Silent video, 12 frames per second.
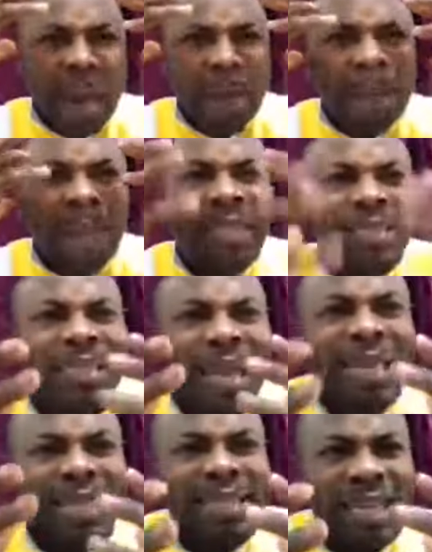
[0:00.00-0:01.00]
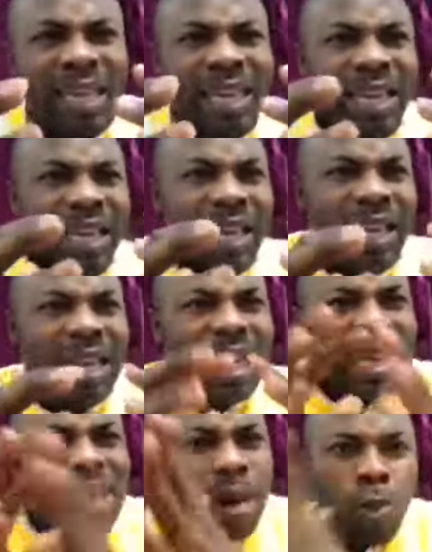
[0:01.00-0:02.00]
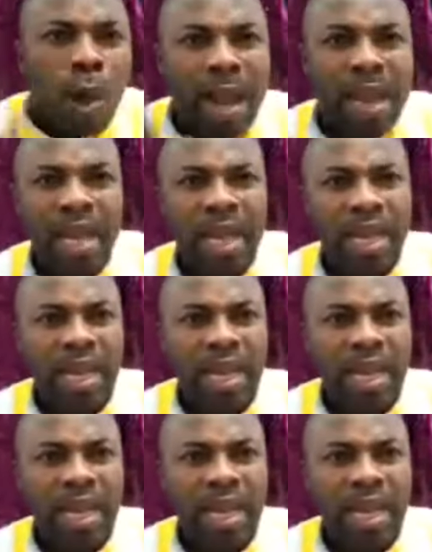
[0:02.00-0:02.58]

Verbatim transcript: a mentality in a way